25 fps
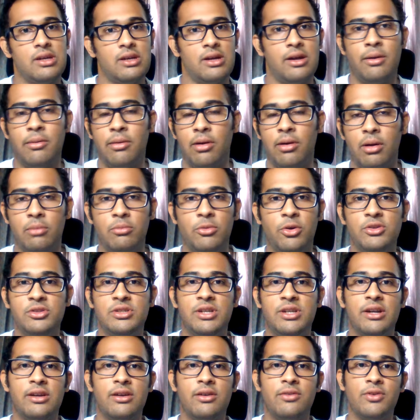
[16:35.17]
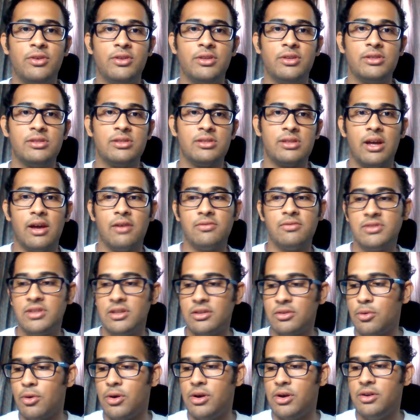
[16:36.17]
I'm going to settle for this. I've
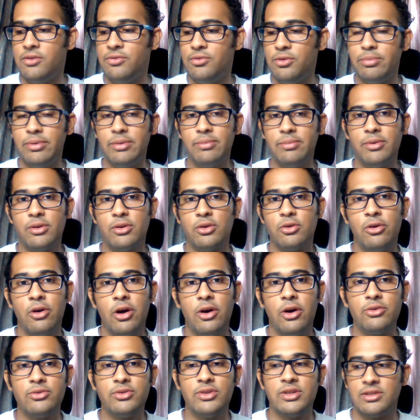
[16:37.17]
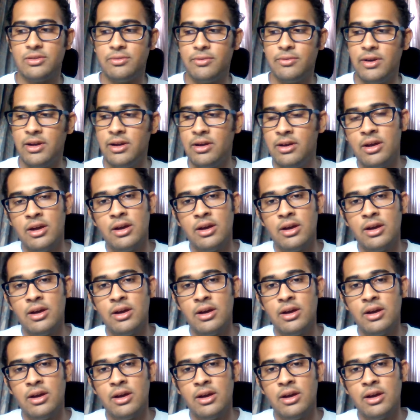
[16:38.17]
seen quite a few people go out this way,